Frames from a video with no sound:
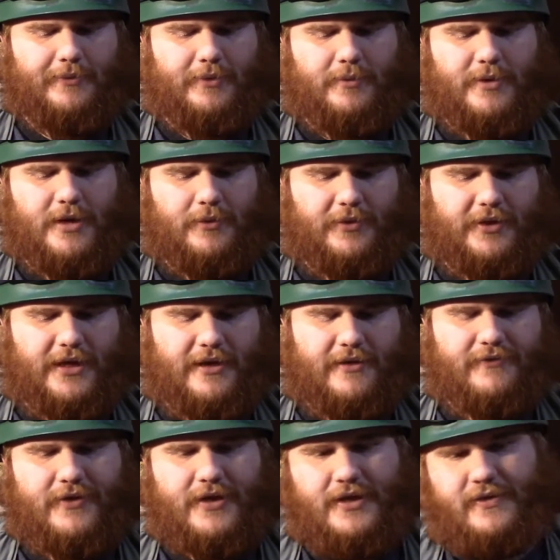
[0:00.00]
going to be able to
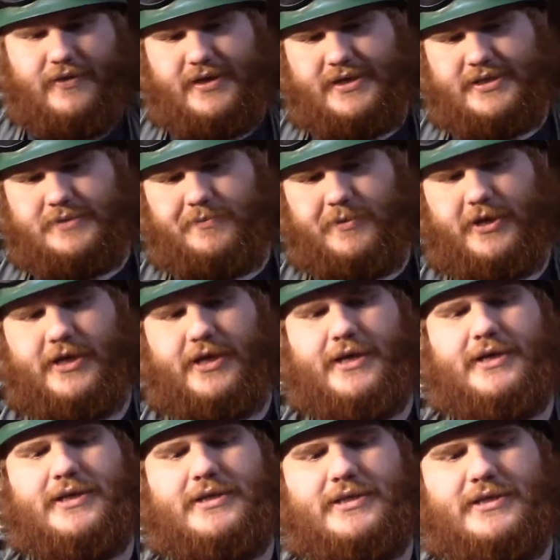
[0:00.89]
give in this
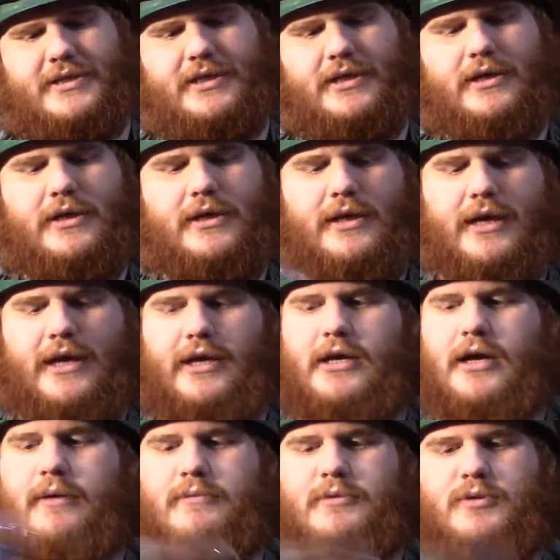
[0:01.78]
because
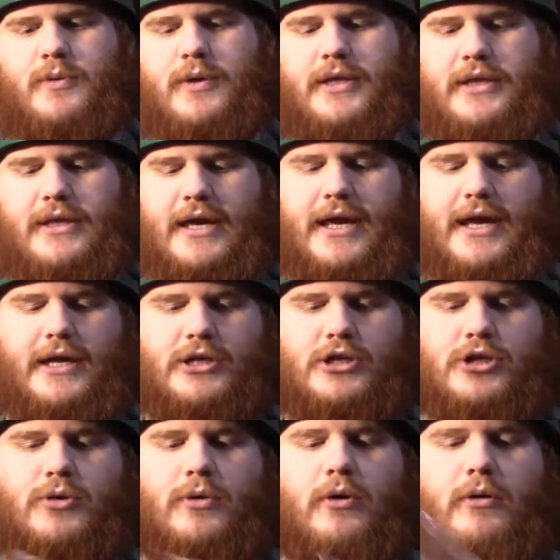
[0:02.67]
it comes with a
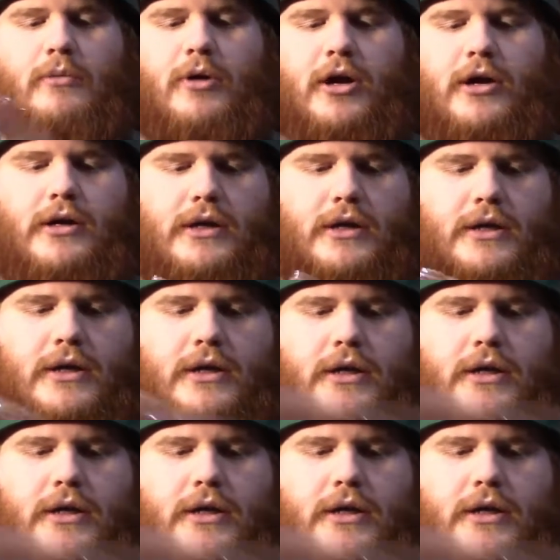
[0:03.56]
Troy Barton.